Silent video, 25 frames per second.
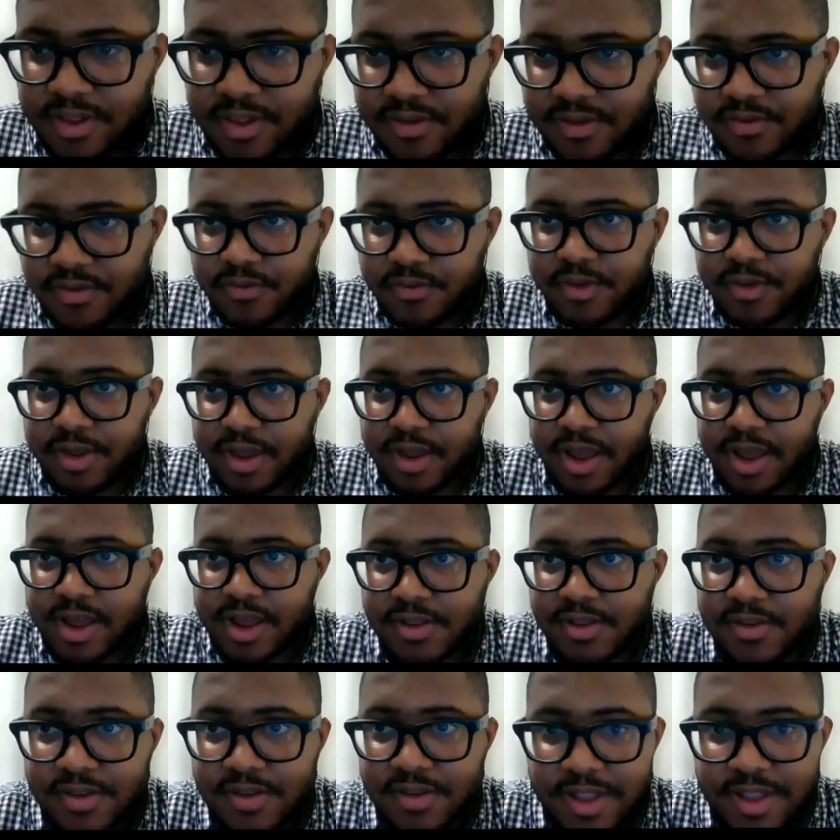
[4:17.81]
That's very, I
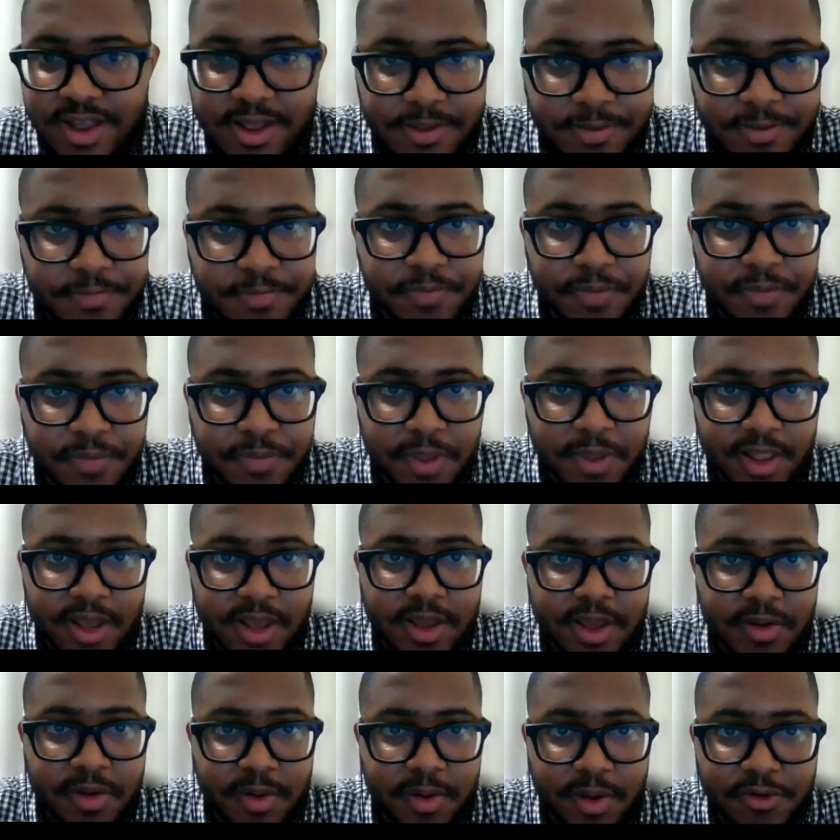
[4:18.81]
understand, and
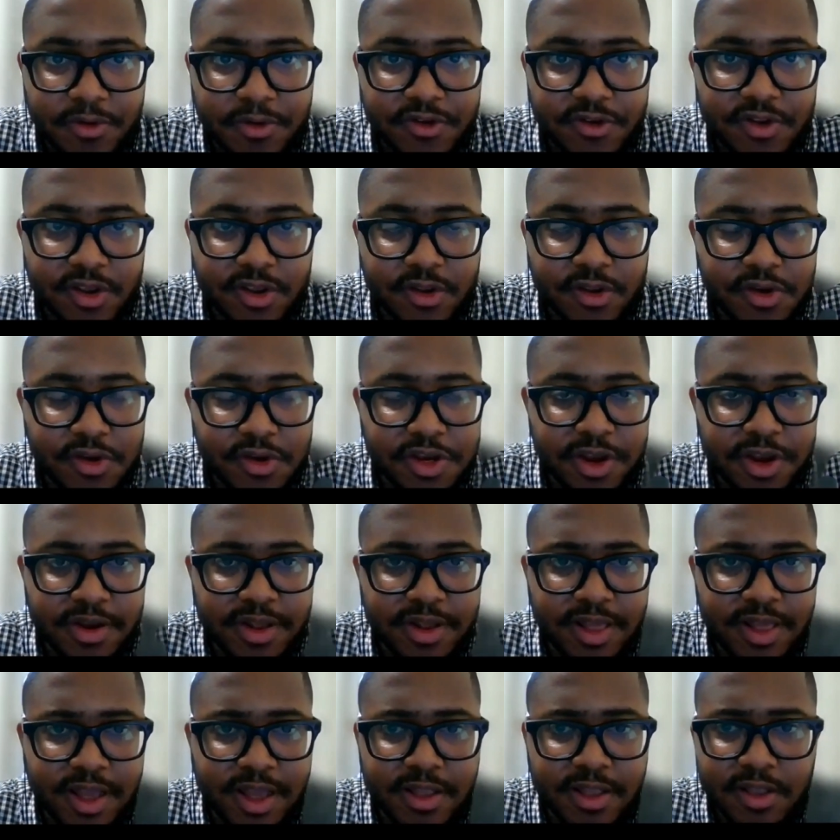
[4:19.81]
I appreciate you
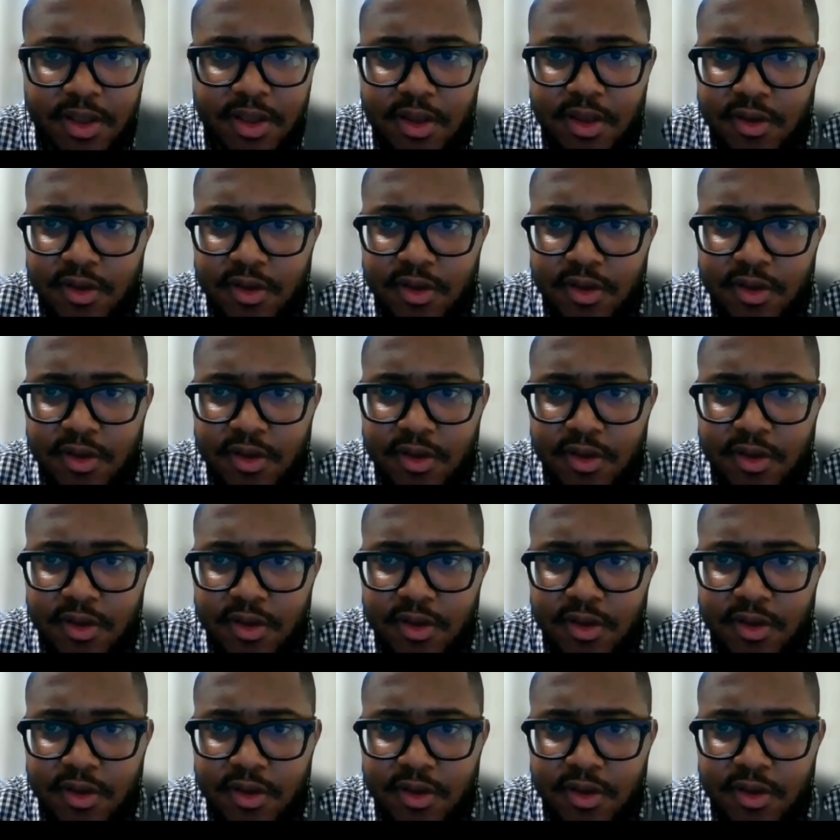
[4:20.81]
sharing that.